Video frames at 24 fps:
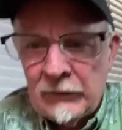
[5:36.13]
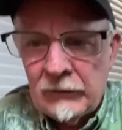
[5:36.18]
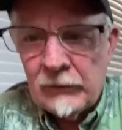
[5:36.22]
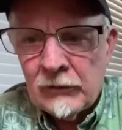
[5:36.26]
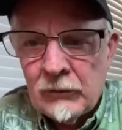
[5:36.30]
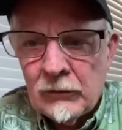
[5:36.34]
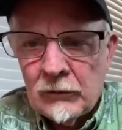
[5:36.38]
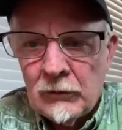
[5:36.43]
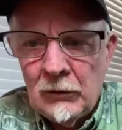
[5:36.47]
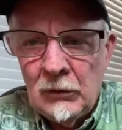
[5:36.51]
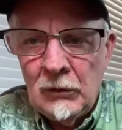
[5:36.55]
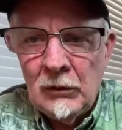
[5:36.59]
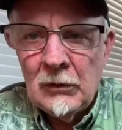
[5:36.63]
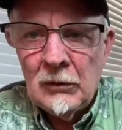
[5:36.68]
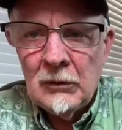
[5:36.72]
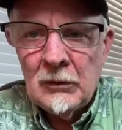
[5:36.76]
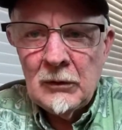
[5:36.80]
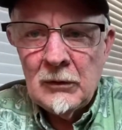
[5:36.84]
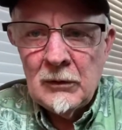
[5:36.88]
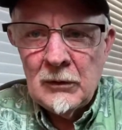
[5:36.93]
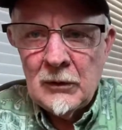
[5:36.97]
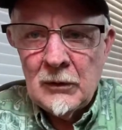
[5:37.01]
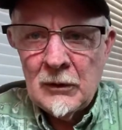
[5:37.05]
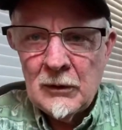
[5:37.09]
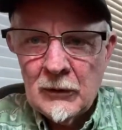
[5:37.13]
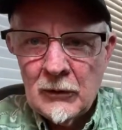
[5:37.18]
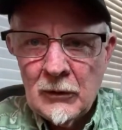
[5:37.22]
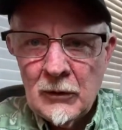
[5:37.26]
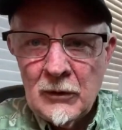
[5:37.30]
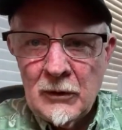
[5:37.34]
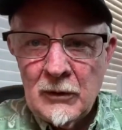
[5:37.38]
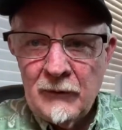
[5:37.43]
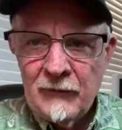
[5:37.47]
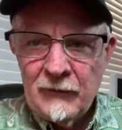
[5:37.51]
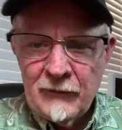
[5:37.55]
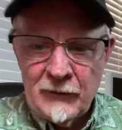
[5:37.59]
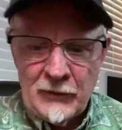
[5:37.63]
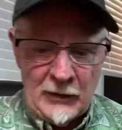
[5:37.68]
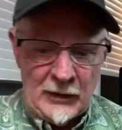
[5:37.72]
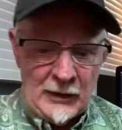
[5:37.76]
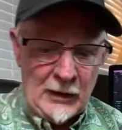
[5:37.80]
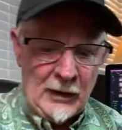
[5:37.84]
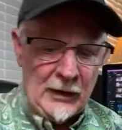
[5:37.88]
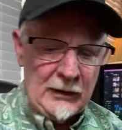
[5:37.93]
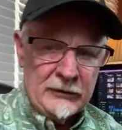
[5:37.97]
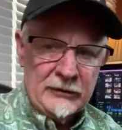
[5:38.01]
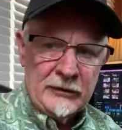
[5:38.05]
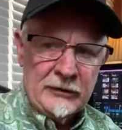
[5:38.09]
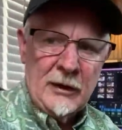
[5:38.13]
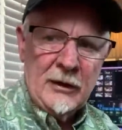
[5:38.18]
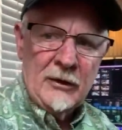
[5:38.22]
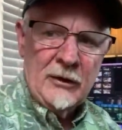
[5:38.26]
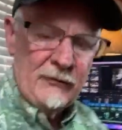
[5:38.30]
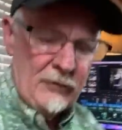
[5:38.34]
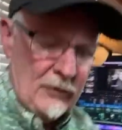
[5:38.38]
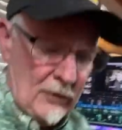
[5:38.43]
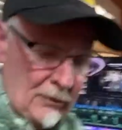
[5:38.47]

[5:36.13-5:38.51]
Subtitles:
cool. Very nice. Thank you very